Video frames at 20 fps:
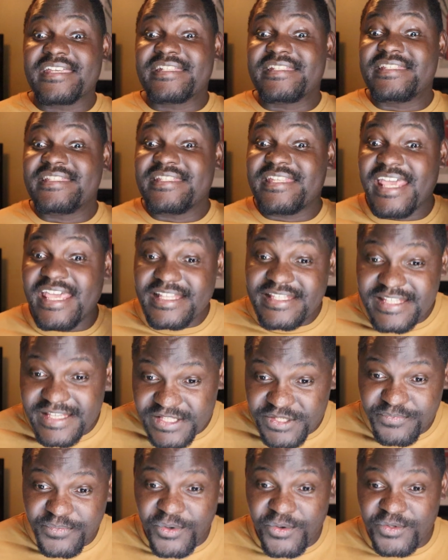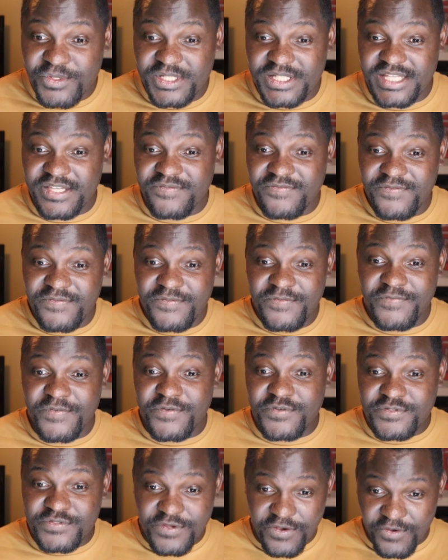He tested positive
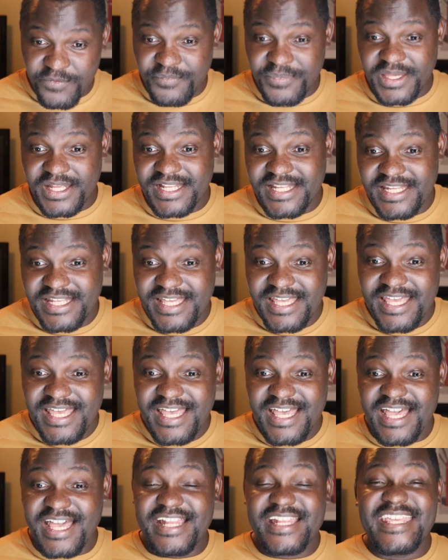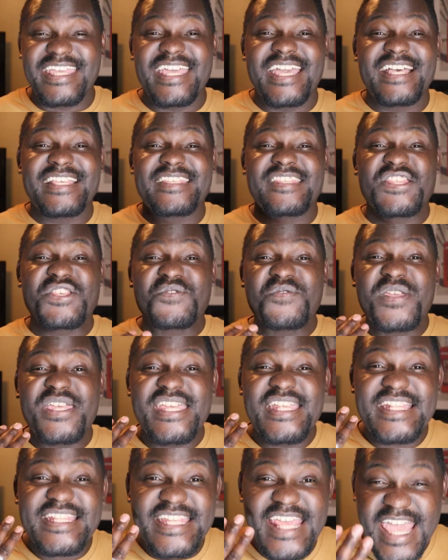for doping and he has
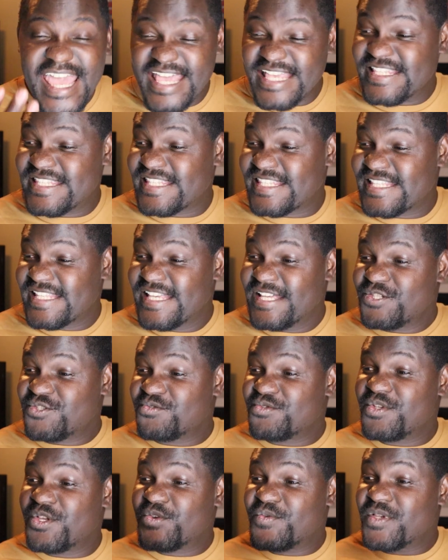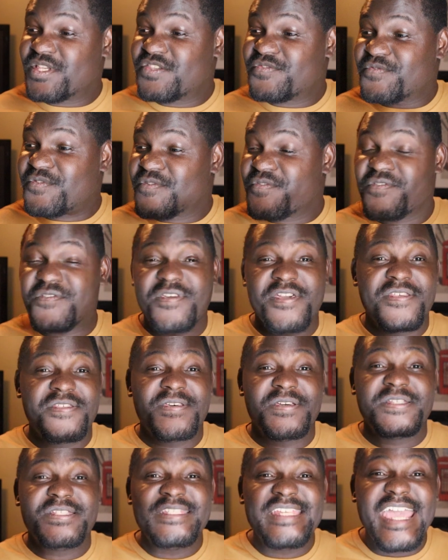3 days to request for
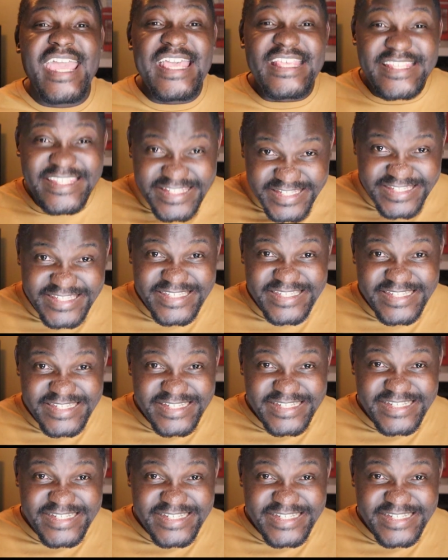further test.